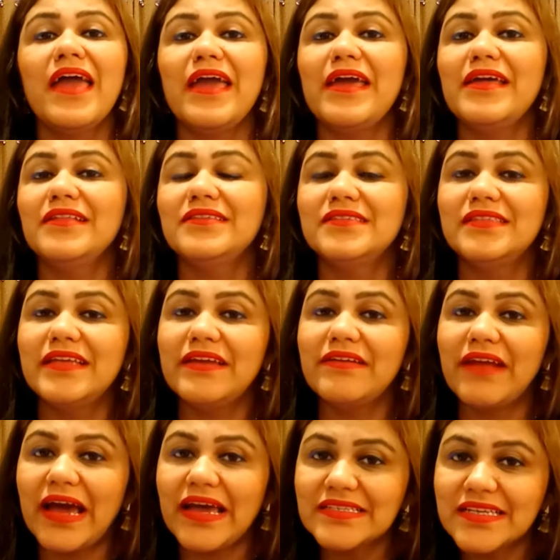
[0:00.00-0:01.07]
It's the
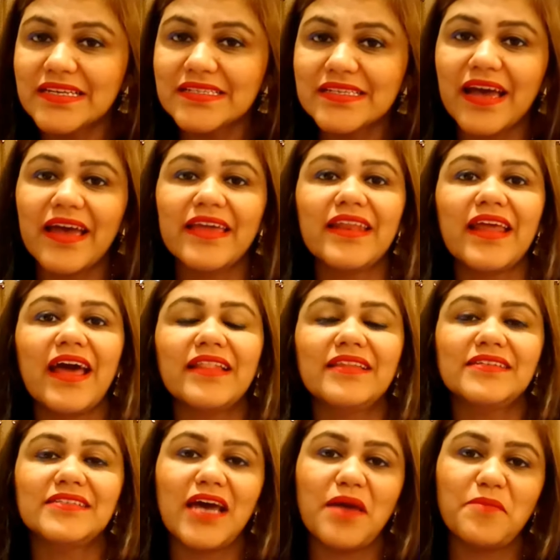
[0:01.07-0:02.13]
rising sign at
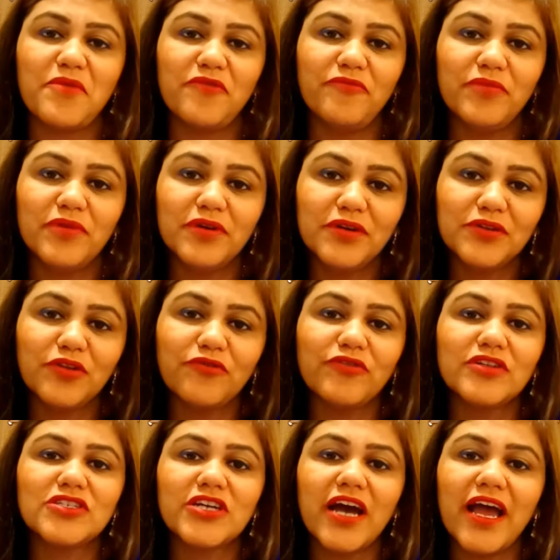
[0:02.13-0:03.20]
the time of birth of
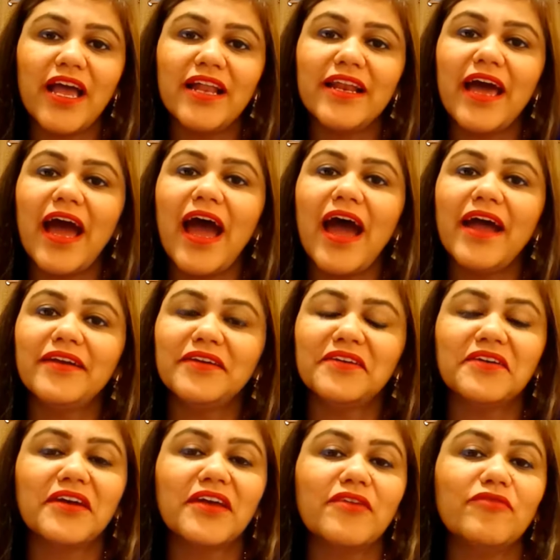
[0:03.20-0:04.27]
a child at
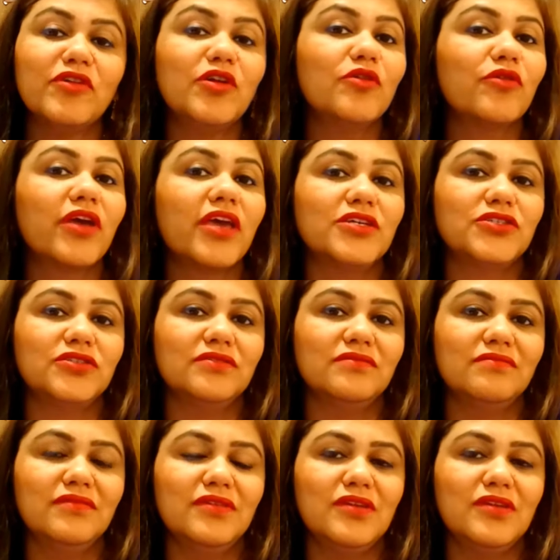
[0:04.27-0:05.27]
a given location.